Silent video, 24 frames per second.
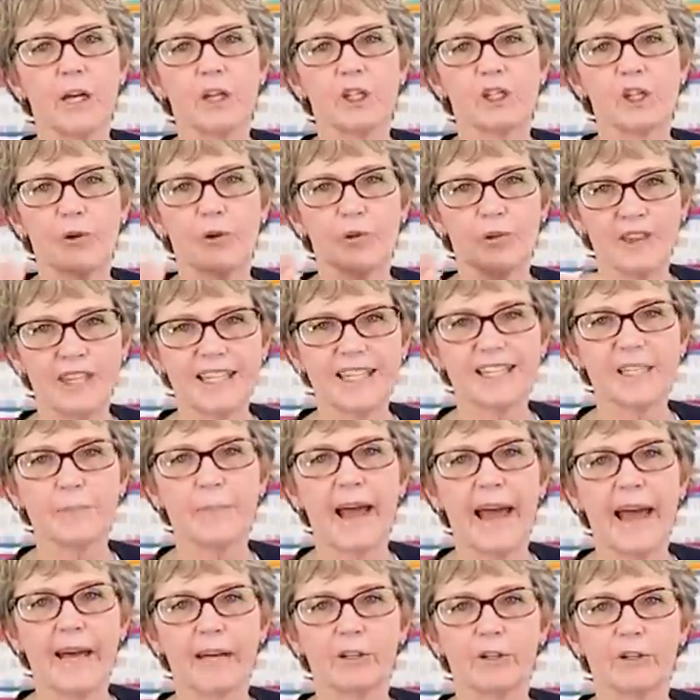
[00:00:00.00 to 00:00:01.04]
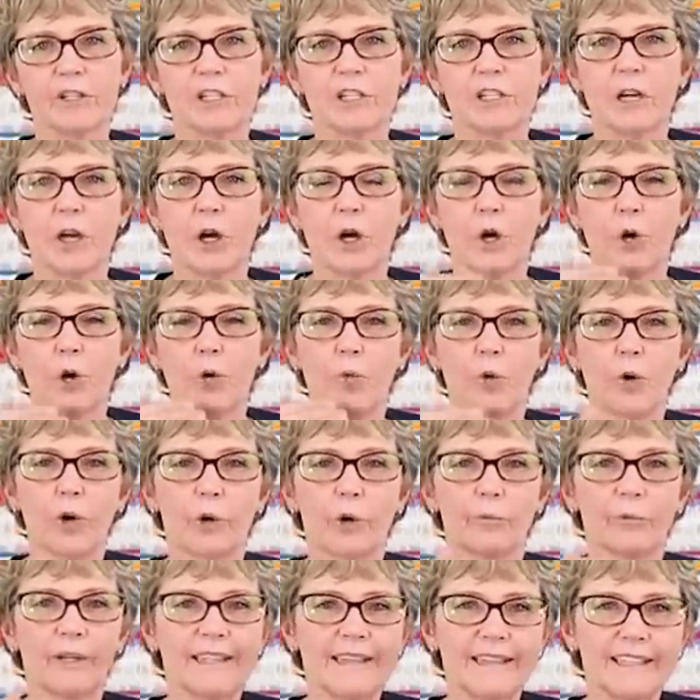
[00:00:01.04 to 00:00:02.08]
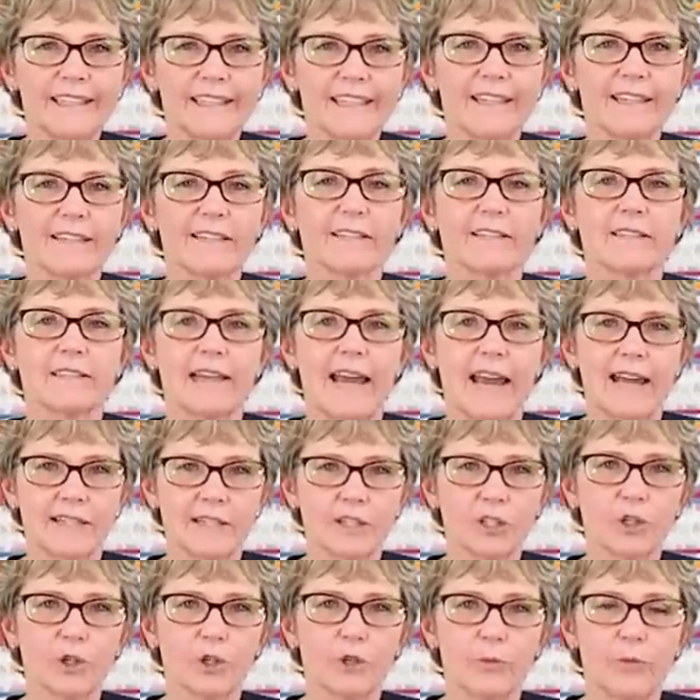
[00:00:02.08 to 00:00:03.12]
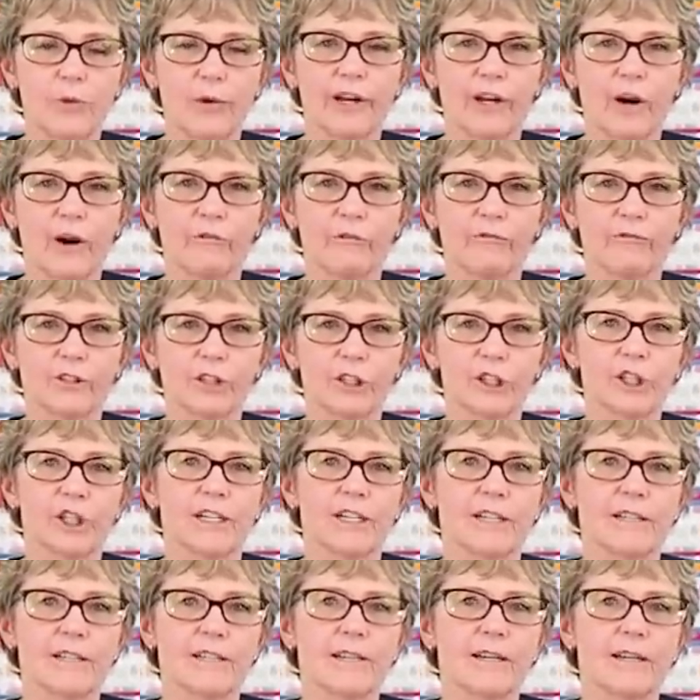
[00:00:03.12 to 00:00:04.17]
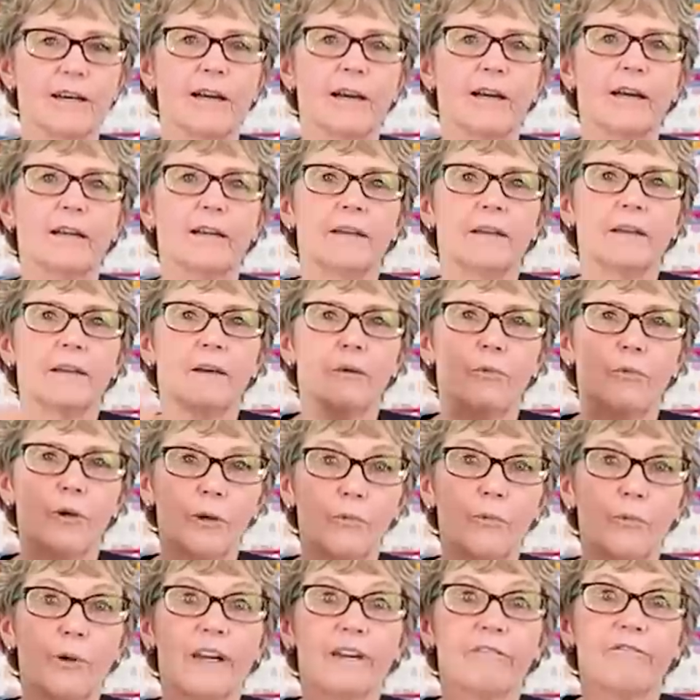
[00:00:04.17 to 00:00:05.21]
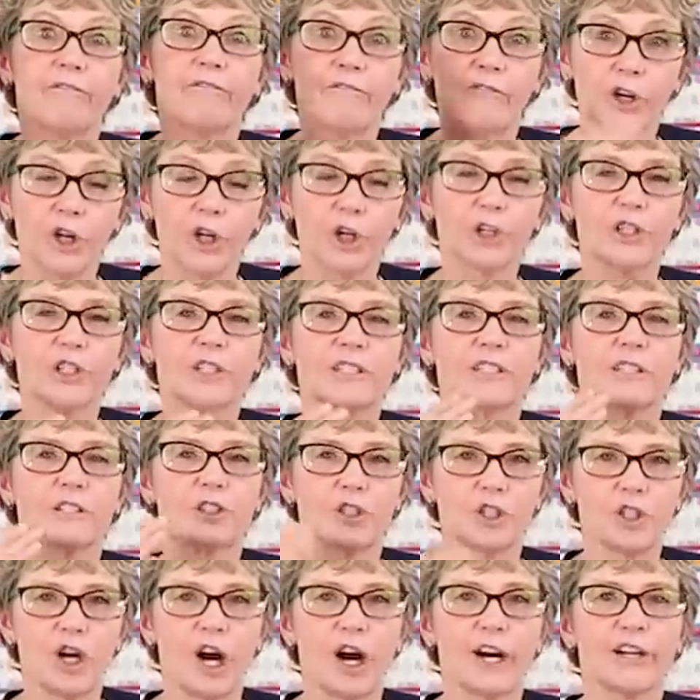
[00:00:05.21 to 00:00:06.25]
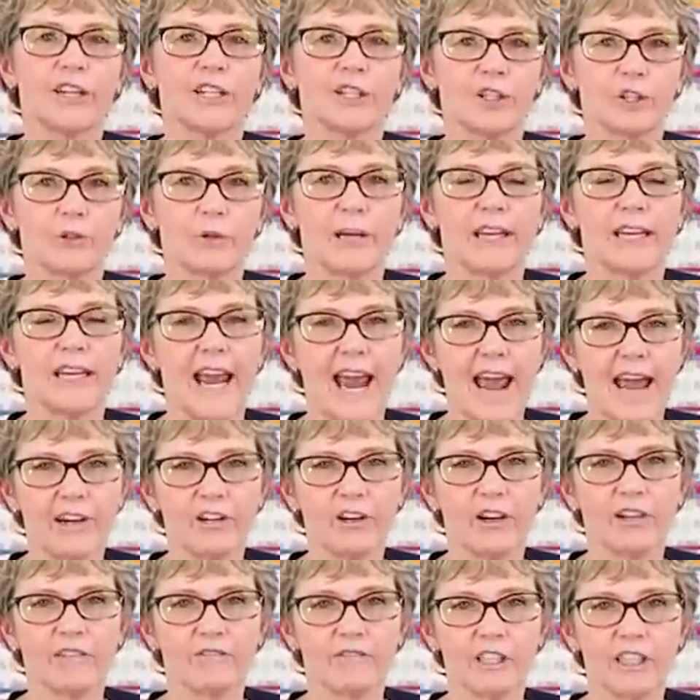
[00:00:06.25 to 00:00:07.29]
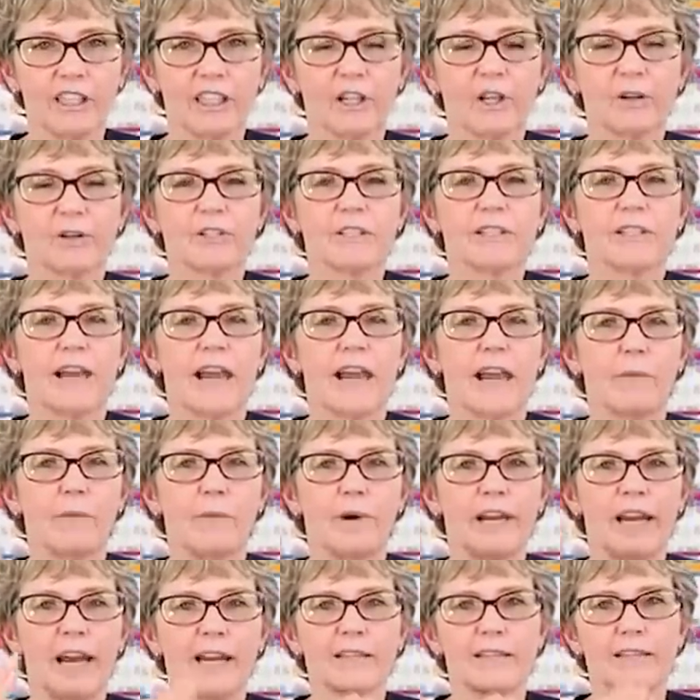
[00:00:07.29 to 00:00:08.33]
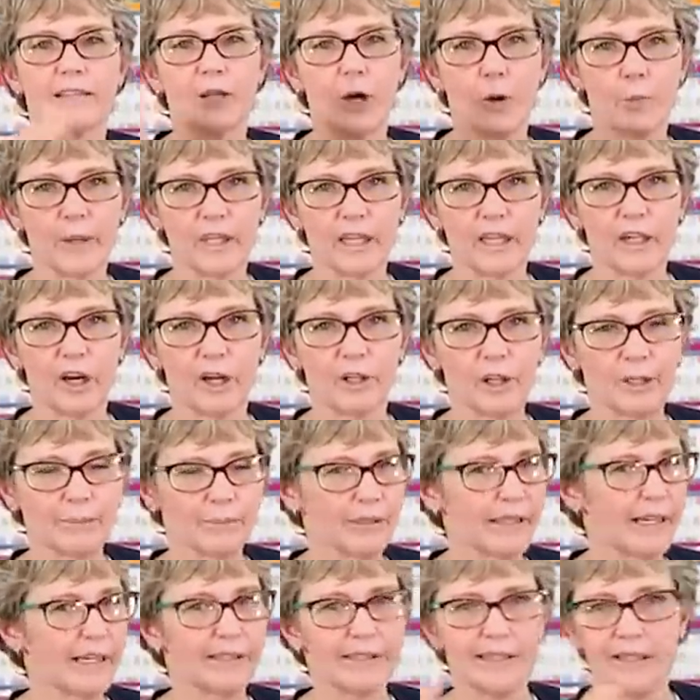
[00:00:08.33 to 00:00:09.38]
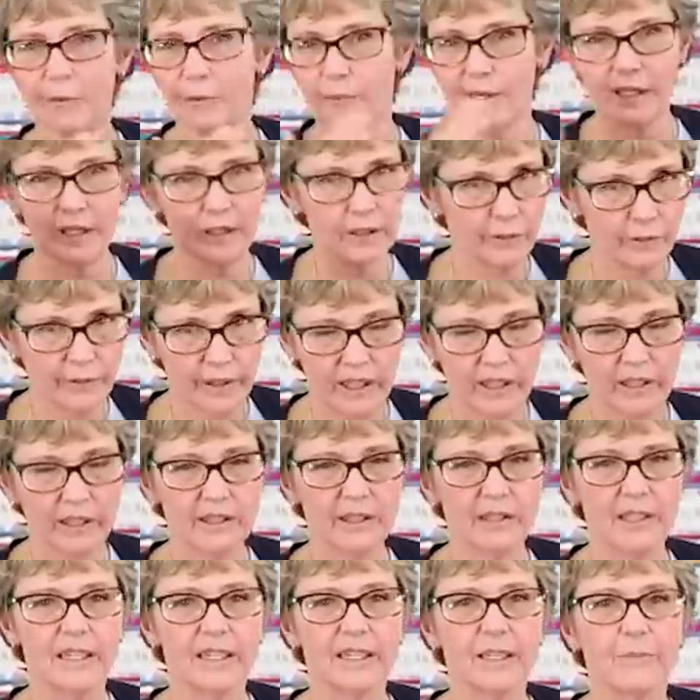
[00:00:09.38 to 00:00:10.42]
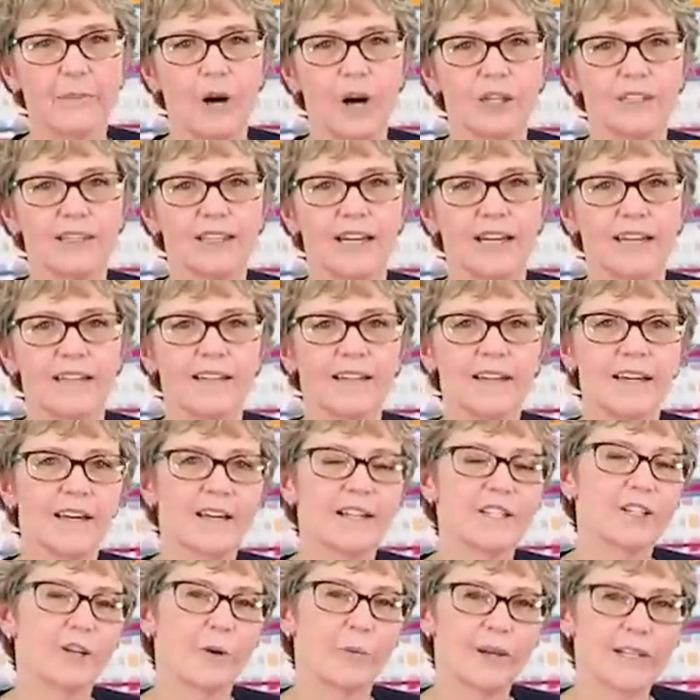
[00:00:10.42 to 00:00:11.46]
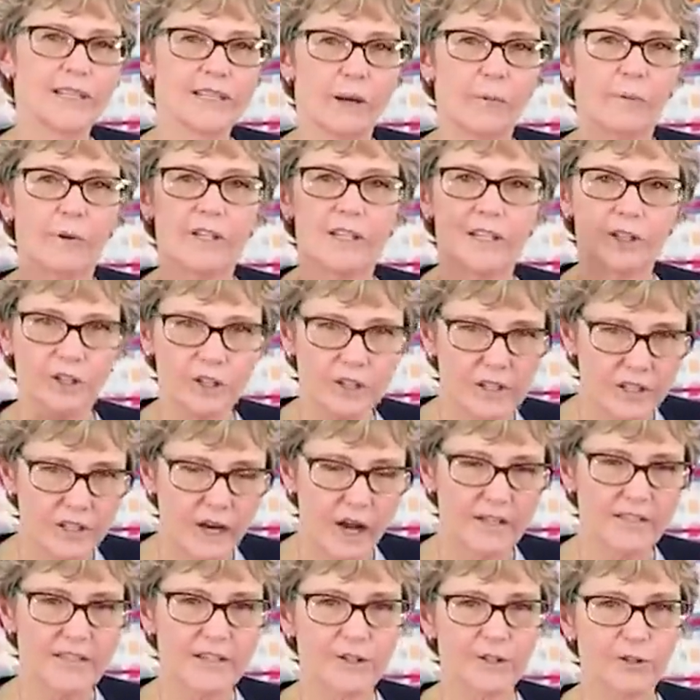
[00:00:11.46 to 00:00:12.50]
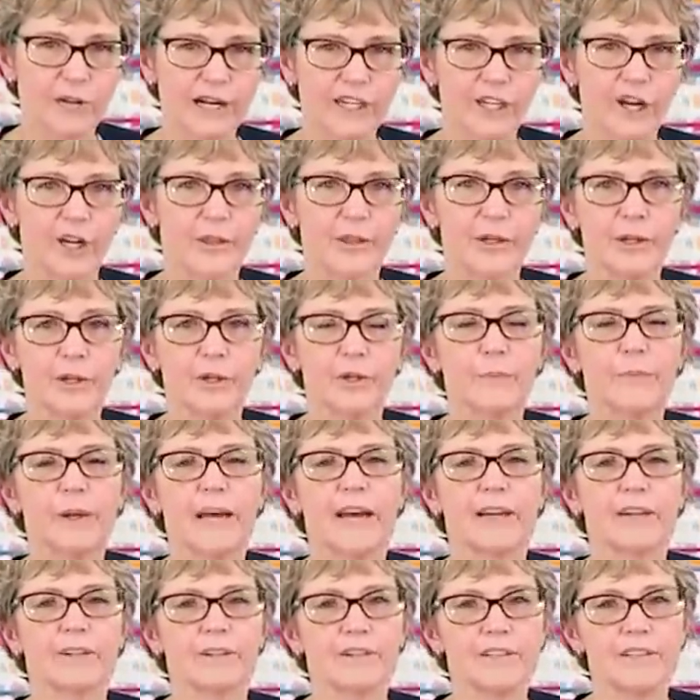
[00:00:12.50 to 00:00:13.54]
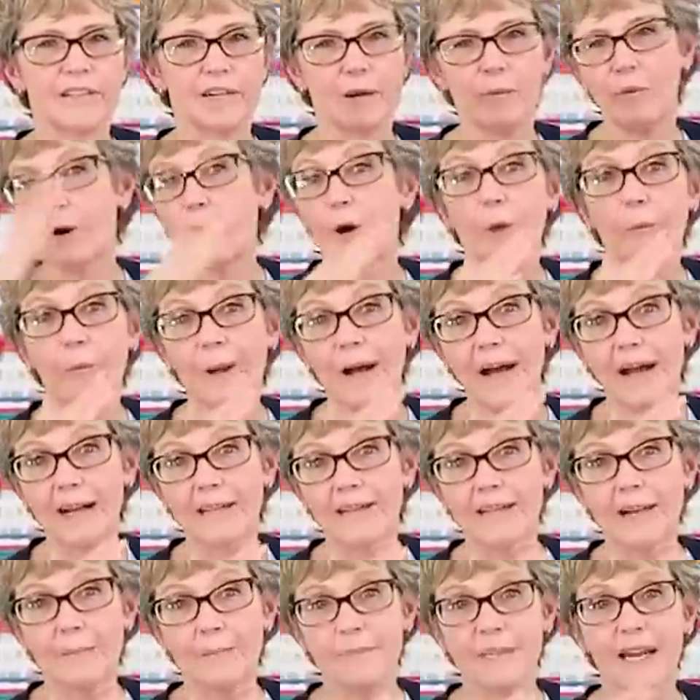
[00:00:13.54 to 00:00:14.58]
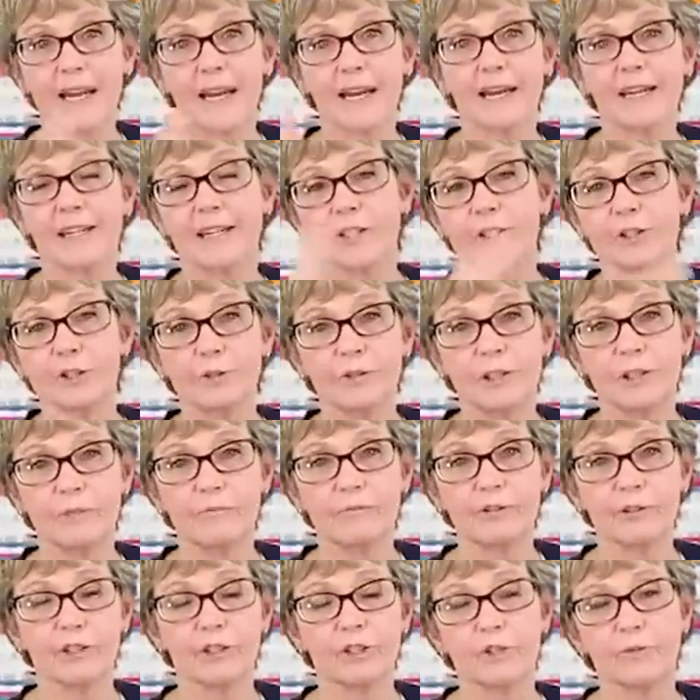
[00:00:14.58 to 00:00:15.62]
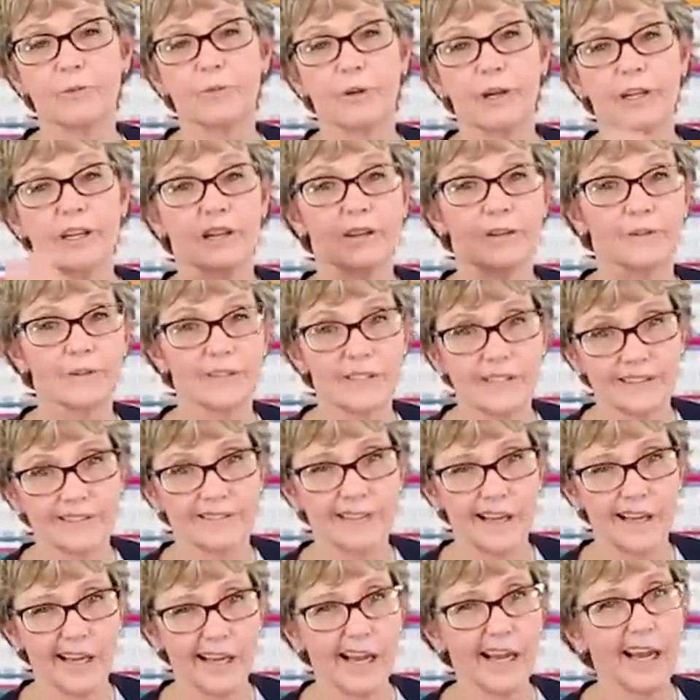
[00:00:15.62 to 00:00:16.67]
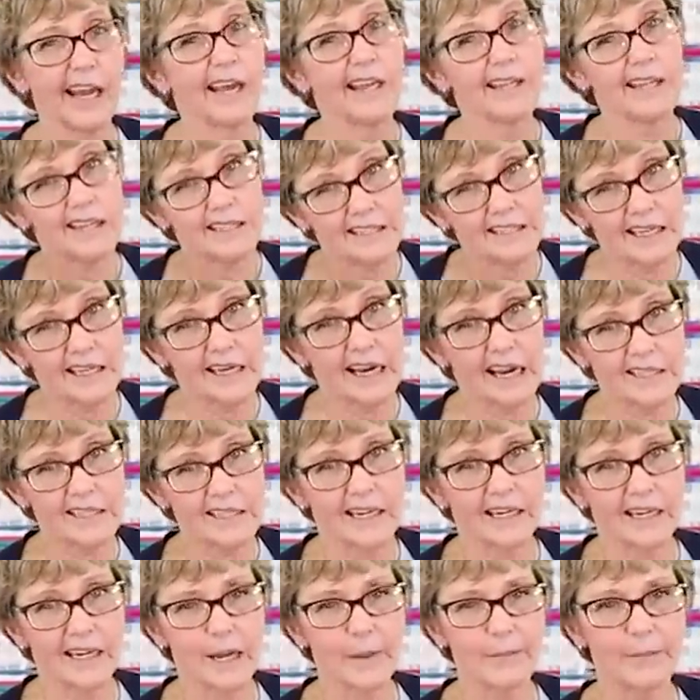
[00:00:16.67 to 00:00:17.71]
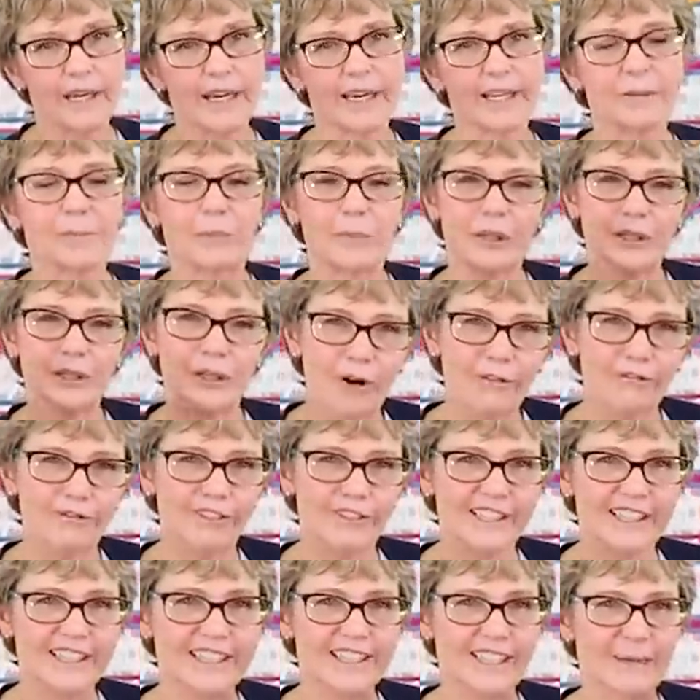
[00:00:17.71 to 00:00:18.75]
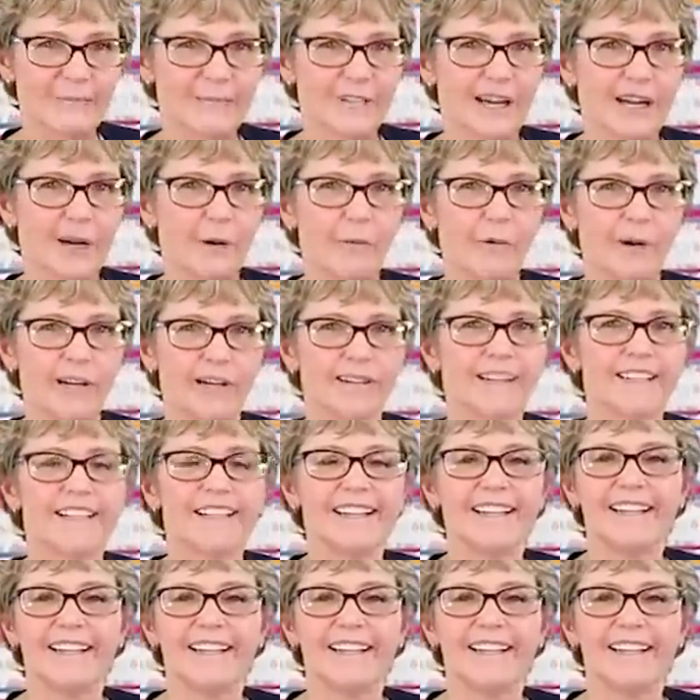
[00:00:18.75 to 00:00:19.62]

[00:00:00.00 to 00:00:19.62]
So these patterns were released as two point oh versions when we first started doing add-on videos. And we had so many on our plate that we knew we couldn't get them all done. So we said, well, let's just concentrate on the new patterns and we'll go back someday and do them for the two point ohs. And that day hasn't come yet, but hopefully someday it will.